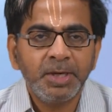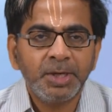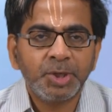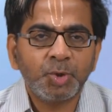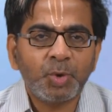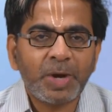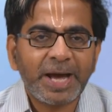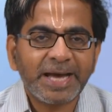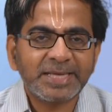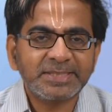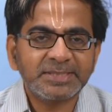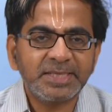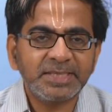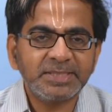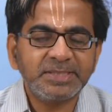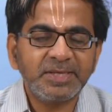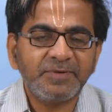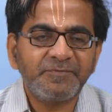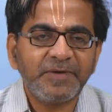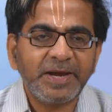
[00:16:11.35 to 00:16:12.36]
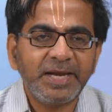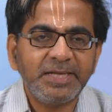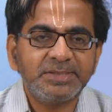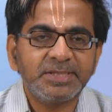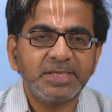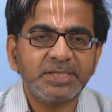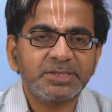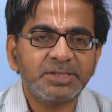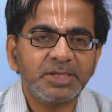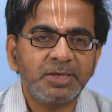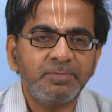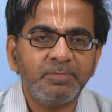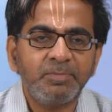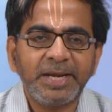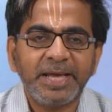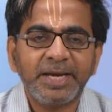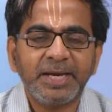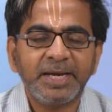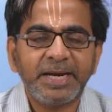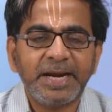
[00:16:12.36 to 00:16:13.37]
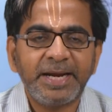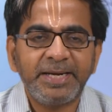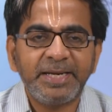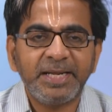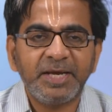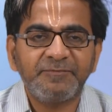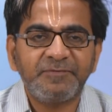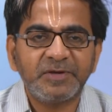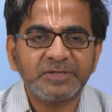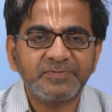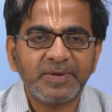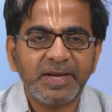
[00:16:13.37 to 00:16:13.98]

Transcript: to access the file system like an NTFS